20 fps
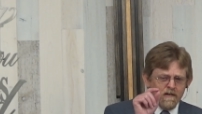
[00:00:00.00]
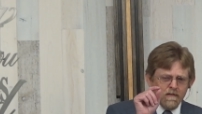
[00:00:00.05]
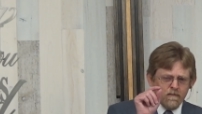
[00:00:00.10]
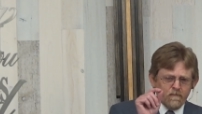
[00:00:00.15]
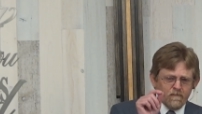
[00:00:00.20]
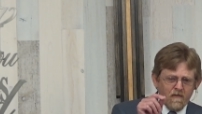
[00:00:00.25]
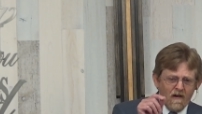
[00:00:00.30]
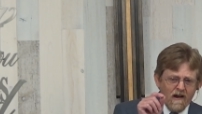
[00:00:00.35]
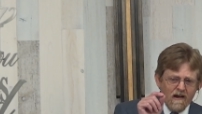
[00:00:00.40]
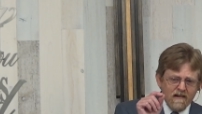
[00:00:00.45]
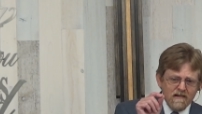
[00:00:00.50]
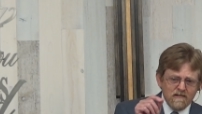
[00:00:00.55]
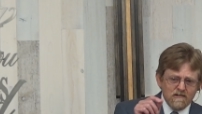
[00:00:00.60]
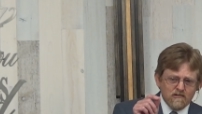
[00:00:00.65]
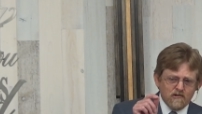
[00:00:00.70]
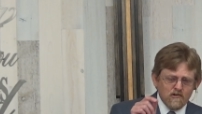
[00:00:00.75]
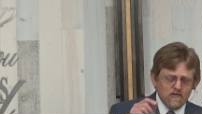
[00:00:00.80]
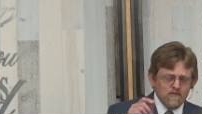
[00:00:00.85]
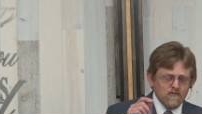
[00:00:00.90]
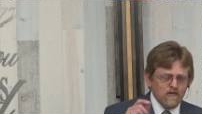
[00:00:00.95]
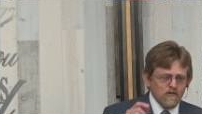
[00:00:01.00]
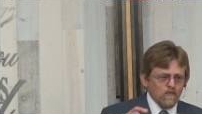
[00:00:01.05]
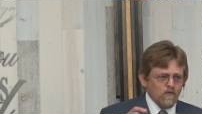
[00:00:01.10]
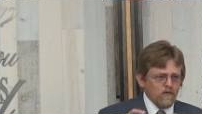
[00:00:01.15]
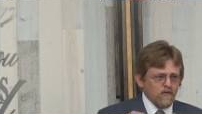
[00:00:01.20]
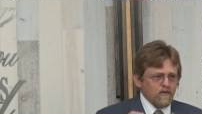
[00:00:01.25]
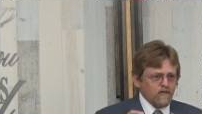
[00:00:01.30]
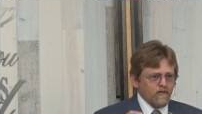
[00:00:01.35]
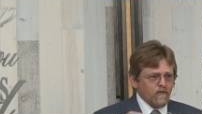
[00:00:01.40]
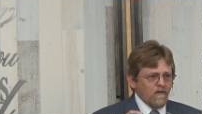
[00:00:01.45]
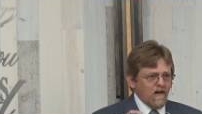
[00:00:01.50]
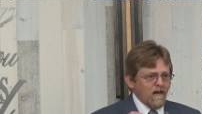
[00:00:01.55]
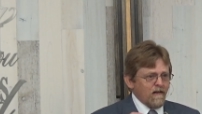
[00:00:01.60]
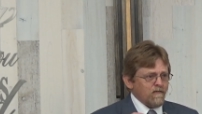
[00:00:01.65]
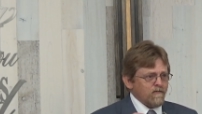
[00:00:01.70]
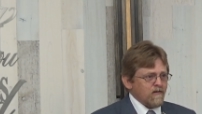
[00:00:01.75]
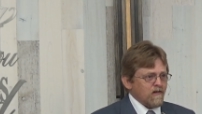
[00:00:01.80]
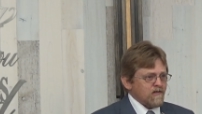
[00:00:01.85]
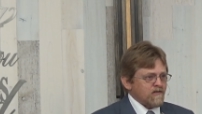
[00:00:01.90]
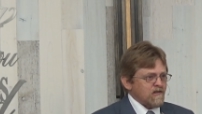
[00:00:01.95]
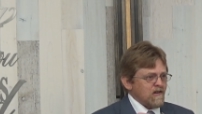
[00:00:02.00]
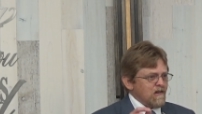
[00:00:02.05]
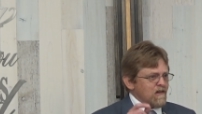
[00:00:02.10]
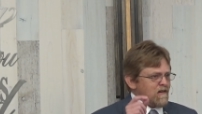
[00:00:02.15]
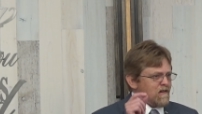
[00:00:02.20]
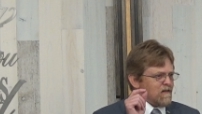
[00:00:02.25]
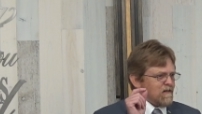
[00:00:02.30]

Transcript: fine tune the world around us,